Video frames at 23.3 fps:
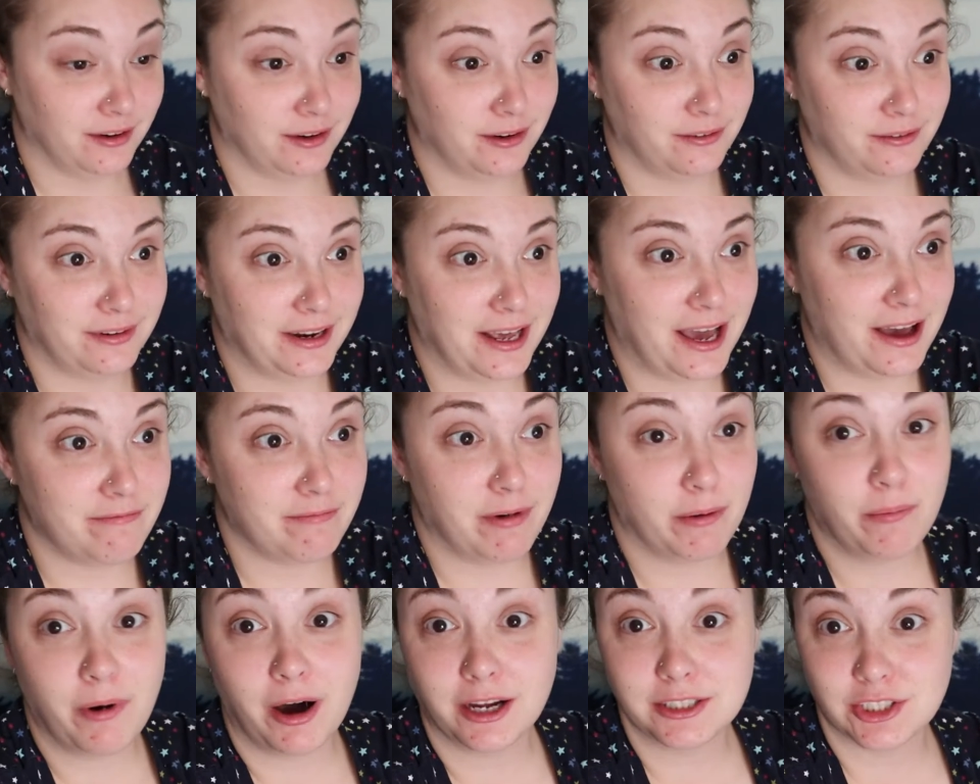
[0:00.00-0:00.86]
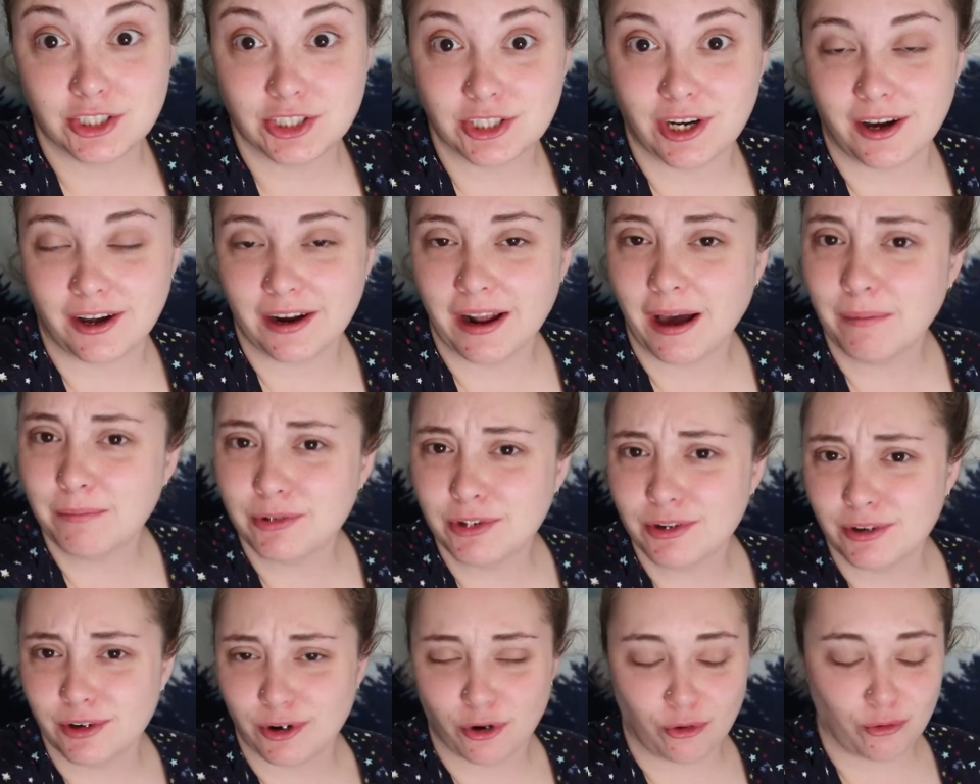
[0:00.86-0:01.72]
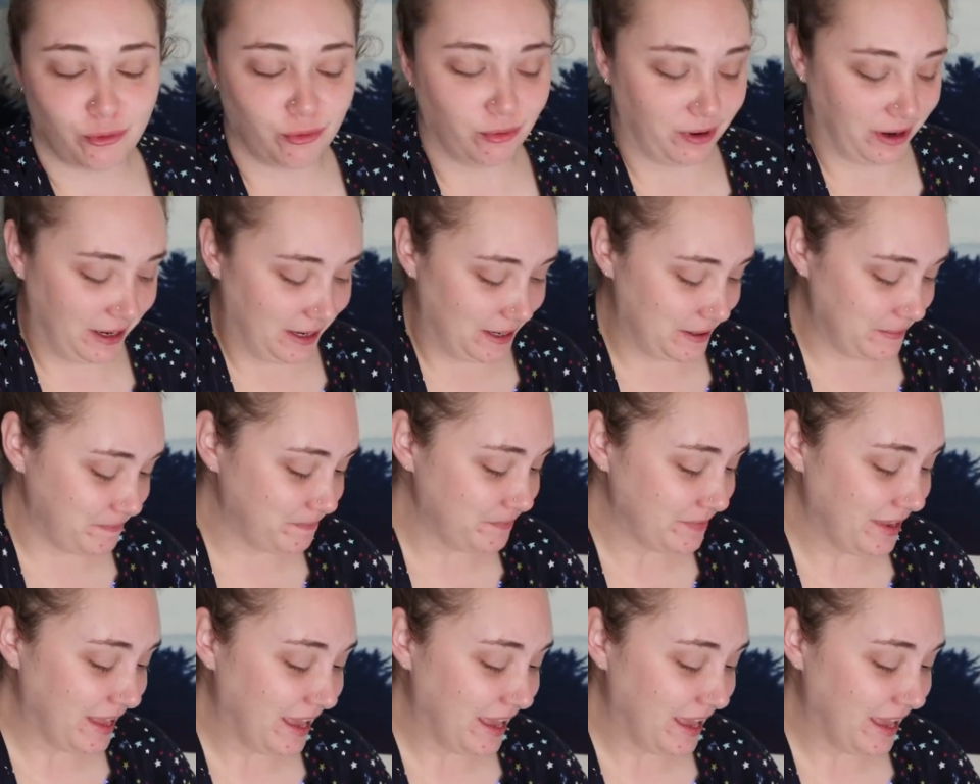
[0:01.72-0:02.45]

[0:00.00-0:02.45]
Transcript: Don't have my watch on. I'm doing great.